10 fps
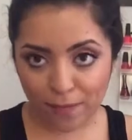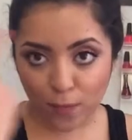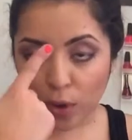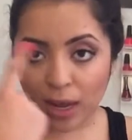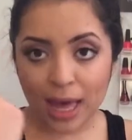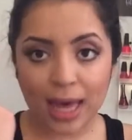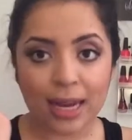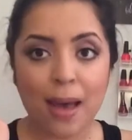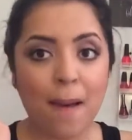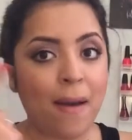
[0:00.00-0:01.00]

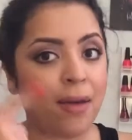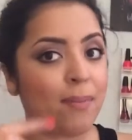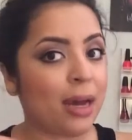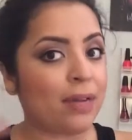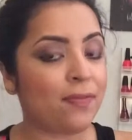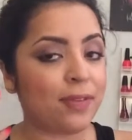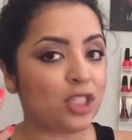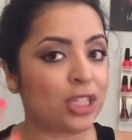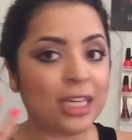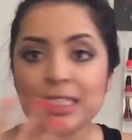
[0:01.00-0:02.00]
forehead, my
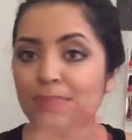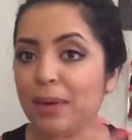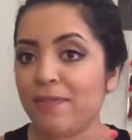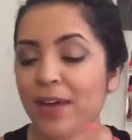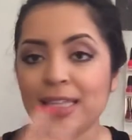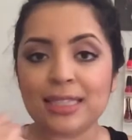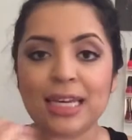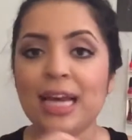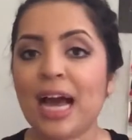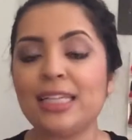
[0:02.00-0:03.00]
cheeks, my face
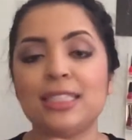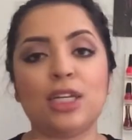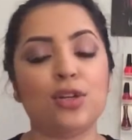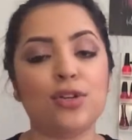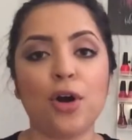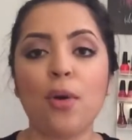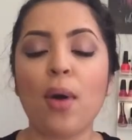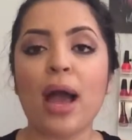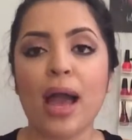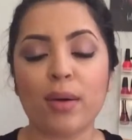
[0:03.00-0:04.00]
like has
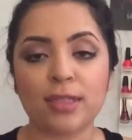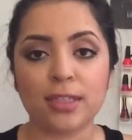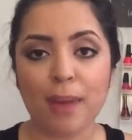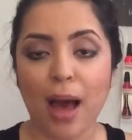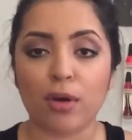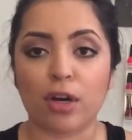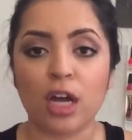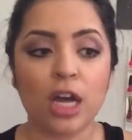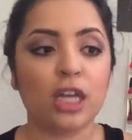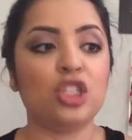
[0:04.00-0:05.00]
no ounce of
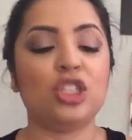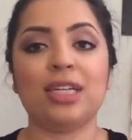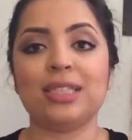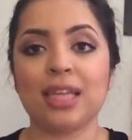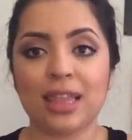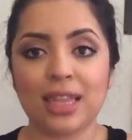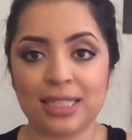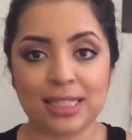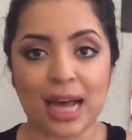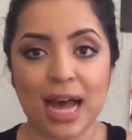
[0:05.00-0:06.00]
powder, just
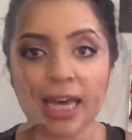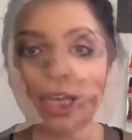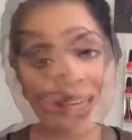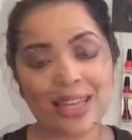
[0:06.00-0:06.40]
this guy.